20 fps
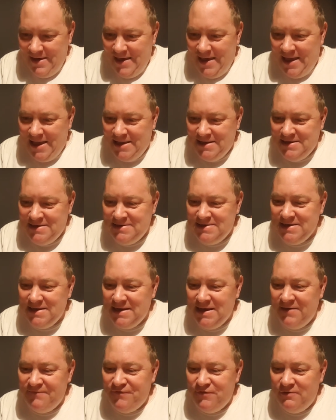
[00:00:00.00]
And
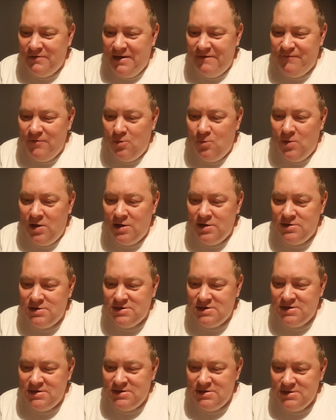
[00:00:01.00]
if you ever
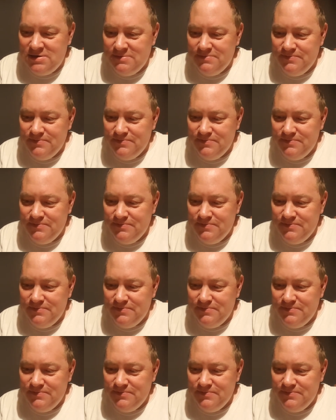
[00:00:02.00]
wondered